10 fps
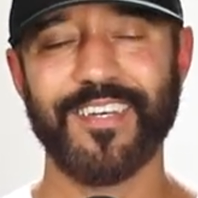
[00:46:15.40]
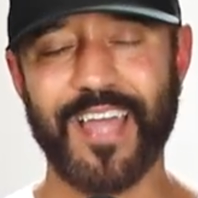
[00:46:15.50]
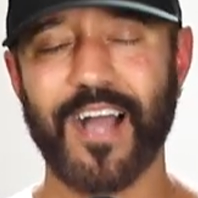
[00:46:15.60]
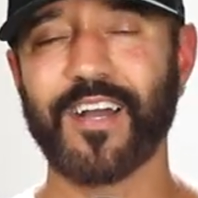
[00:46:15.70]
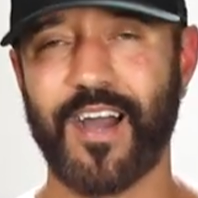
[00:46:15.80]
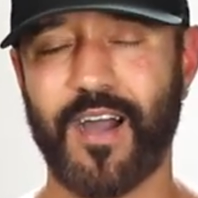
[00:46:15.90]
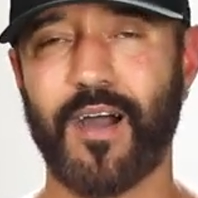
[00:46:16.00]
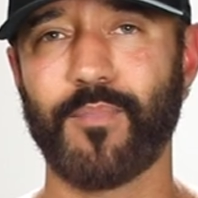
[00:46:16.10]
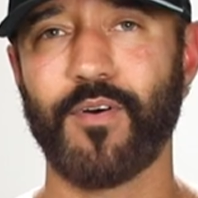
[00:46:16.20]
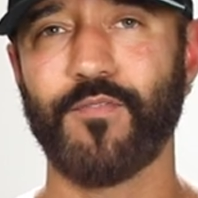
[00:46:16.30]
dot
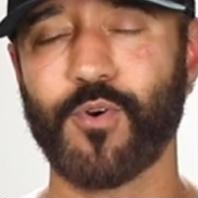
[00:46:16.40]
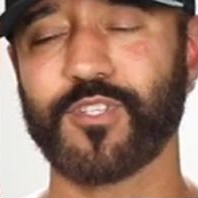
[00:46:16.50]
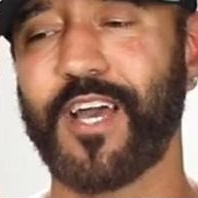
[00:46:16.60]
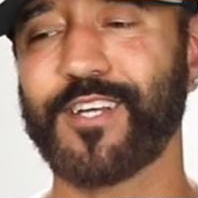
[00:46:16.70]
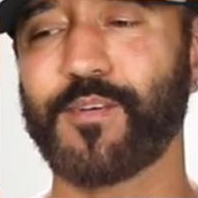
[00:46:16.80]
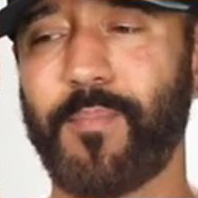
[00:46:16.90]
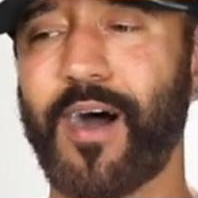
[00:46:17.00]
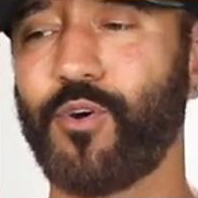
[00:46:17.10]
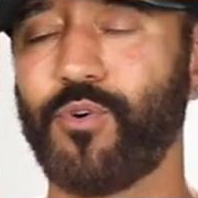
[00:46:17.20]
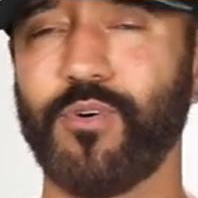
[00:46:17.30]
com forward slash
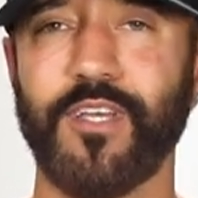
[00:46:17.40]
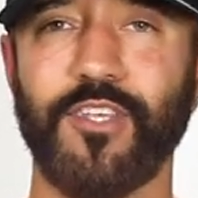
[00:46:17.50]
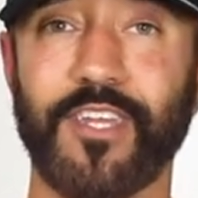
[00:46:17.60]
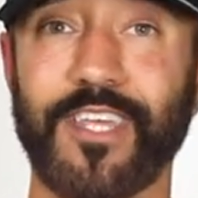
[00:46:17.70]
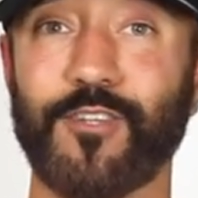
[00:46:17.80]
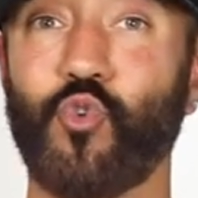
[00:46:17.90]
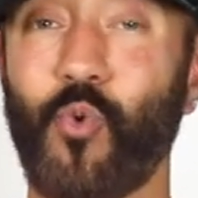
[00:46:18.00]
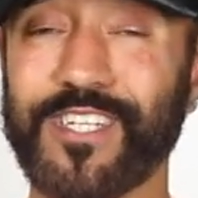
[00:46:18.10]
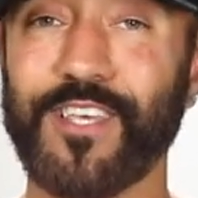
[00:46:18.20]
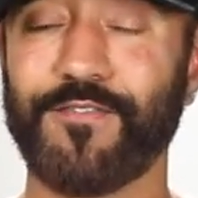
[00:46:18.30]
model. You're going to get
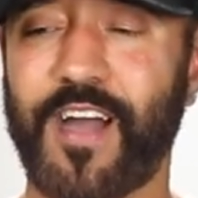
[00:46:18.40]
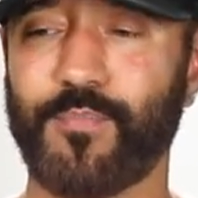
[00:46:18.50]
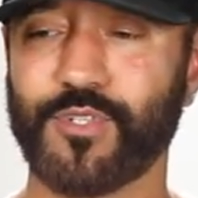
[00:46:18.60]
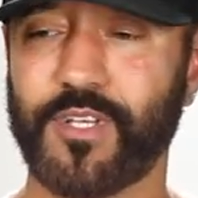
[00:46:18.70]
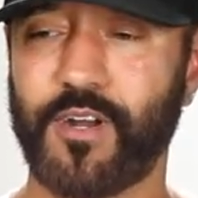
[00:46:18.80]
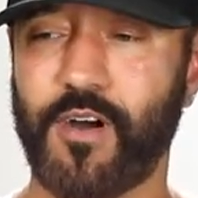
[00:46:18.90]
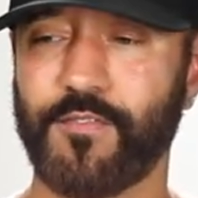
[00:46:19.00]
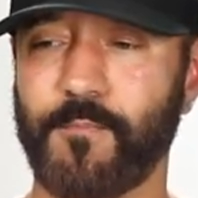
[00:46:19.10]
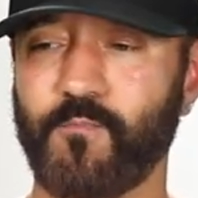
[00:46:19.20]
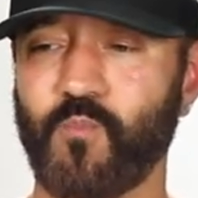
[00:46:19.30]
twenty-five percent
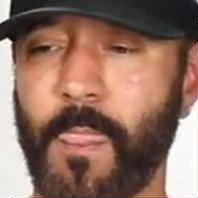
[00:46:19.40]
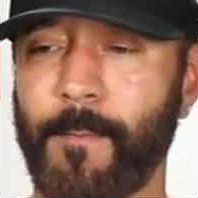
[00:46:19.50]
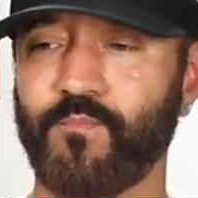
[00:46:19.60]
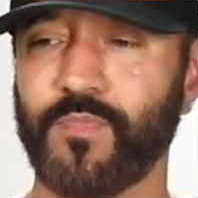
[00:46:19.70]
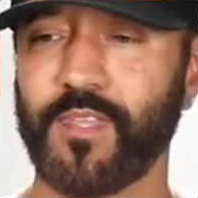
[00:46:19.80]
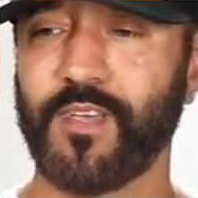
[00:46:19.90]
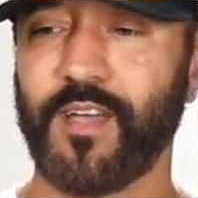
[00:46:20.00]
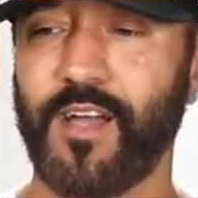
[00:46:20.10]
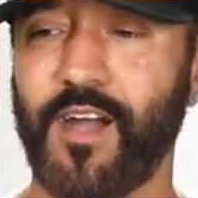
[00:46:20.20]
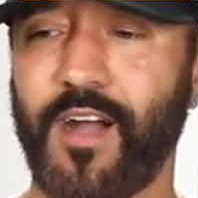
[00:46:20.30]
off.
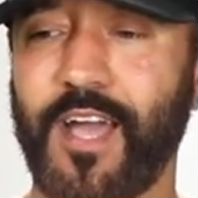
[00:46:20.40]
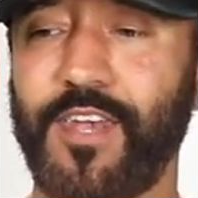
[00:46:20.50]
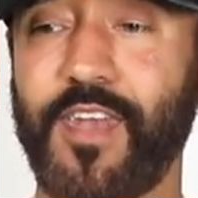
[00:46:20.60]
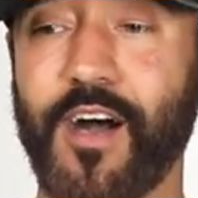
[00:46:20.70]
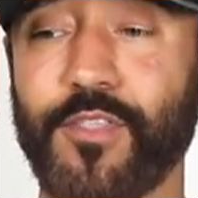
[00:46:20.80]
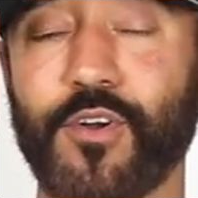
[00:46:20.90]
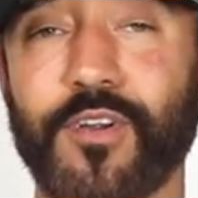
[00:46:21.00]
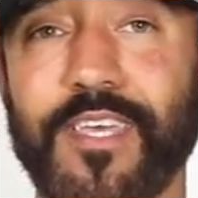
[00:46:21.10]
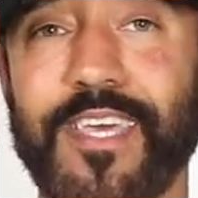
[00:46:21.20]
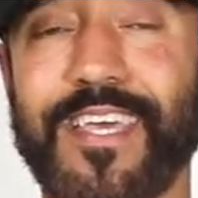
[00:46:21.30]
All right, another
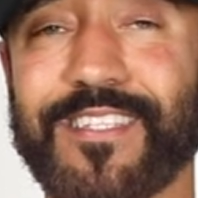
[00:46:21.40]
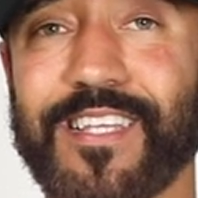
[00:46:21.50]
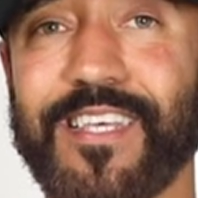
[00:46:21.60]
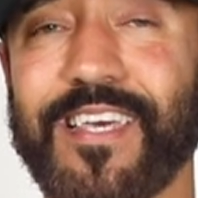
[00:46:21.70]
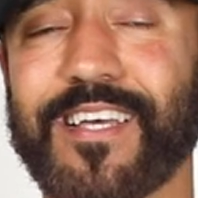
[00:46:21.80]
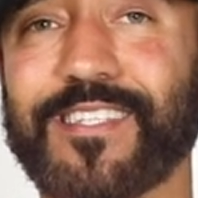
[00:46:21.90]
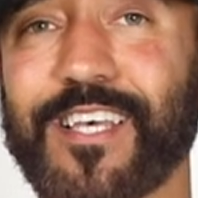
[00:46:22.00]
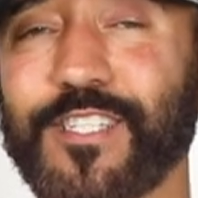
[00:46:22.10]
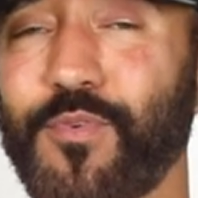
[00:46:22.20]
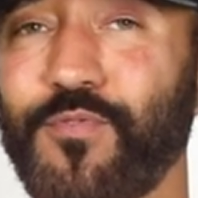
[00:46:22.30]
easily
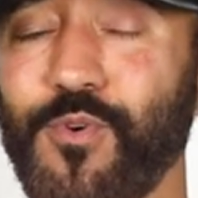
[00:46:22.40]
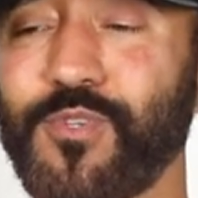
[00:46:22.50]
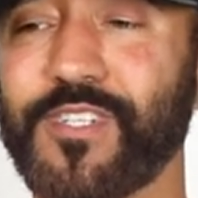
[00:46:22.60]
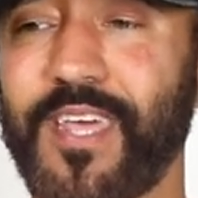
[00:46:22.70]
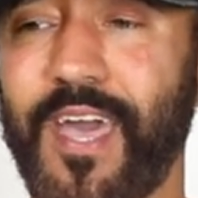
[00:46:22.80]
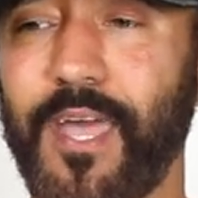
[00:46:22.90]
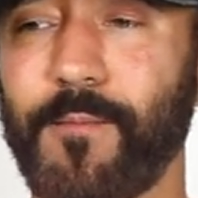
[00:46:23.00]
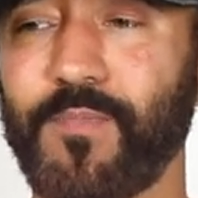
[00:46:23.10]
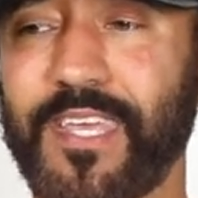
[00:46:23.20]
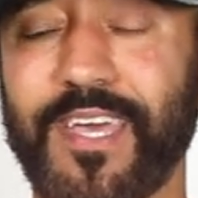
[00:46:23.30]
accessible food today.
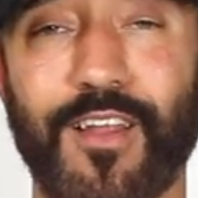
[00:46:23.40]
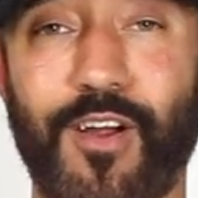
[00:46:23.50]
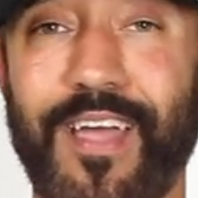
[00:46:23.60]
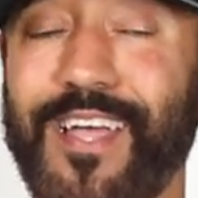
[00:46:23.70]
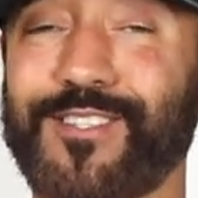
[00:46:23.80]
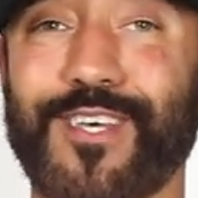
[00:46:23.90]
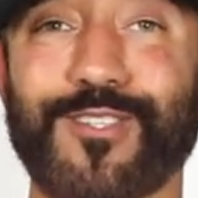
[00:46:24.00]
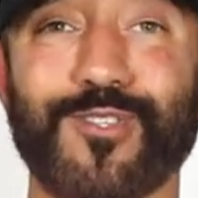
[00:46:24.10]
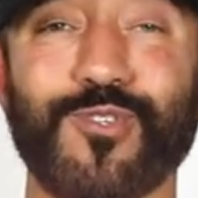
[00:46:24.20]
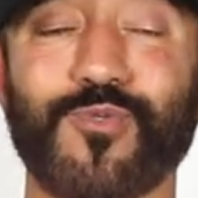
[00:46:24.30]
And again, our
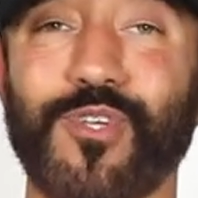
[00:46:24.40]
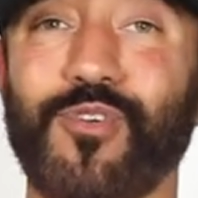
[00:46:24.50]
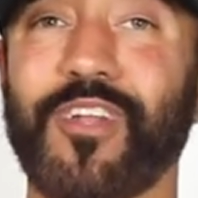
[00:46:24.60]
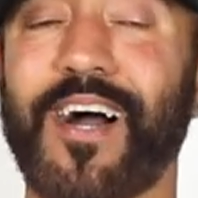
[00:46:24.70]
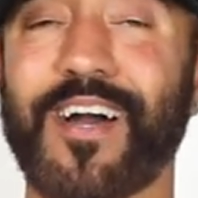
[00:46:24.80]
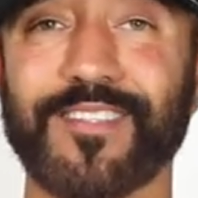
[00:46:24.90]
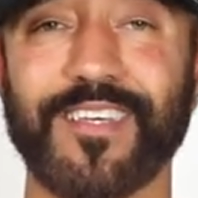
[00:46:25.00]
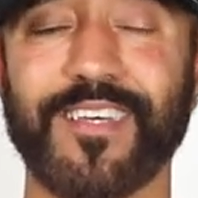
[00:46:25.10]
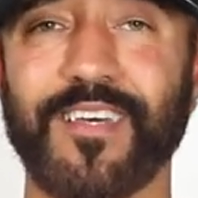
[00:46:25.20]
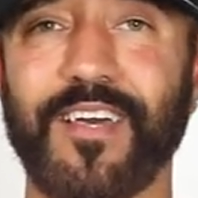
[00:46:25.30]
ancestors were
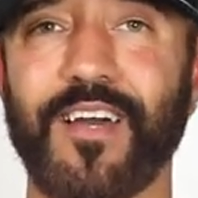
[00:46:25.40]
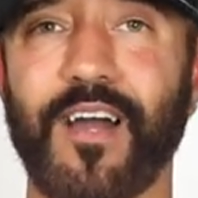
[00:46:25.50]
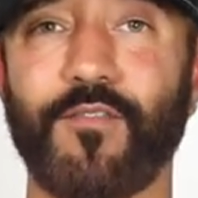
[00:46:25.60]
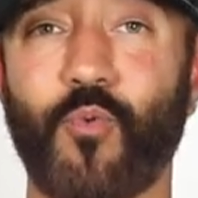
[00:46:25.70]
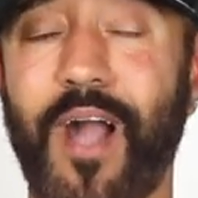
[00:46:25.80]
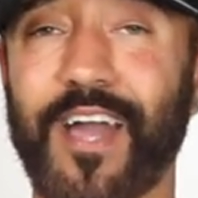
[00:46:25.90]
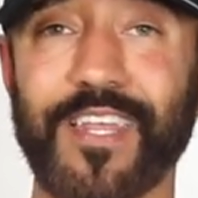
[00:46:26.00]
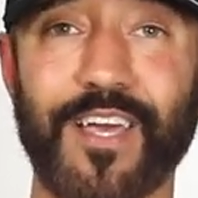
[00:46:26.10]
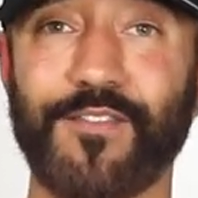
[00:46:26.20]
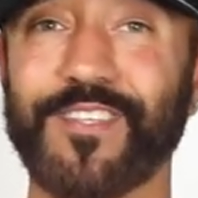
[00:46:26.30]
utilizing a
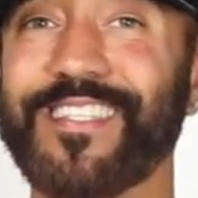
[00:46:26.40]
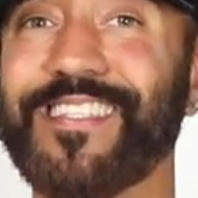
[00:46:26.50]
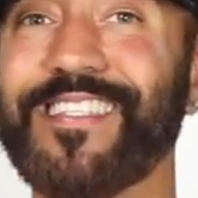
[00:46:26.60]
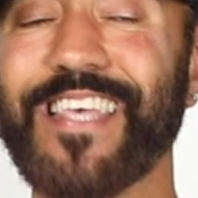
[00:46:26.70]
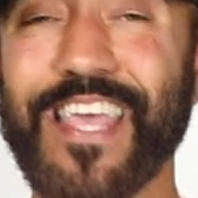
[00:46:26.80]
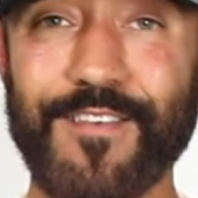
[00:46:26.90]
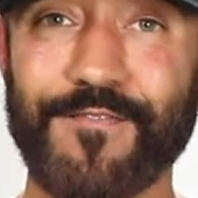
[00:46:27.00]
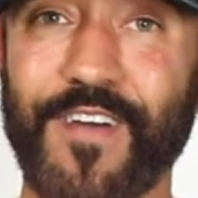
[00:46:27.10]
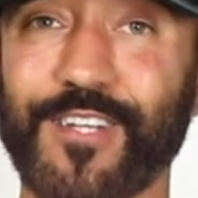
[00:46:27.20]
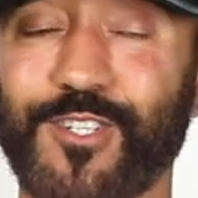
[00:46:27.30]
variety of sea
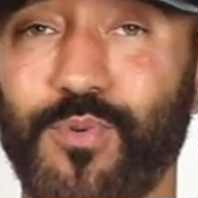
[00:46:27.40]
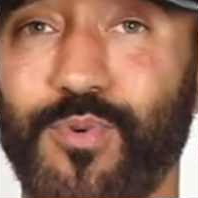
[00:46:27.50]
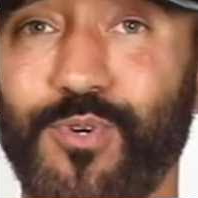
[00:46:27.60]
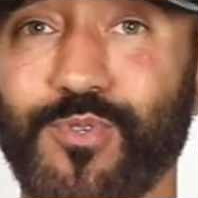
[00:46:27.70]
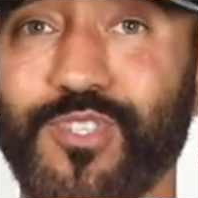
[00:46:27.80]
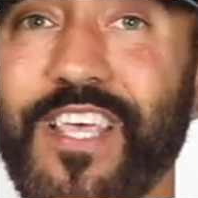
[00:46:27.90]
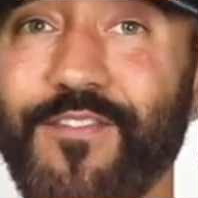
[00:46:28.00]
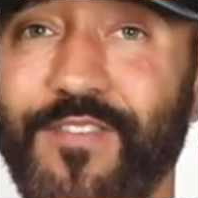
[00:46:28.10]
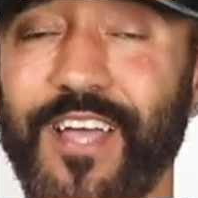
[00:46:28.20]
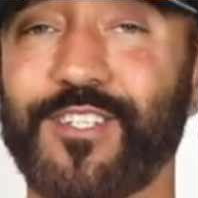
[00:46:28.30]
vegetables, sea
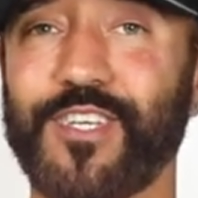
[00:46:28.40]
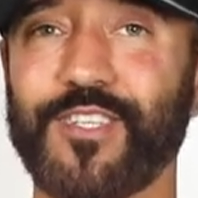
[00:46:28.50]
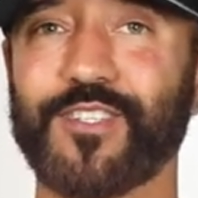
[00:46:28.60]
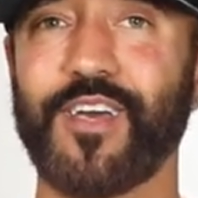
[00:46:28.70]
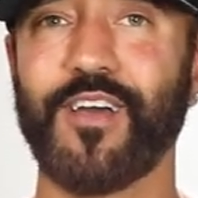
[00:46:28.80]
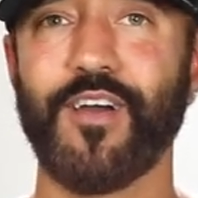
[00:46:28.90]
veggies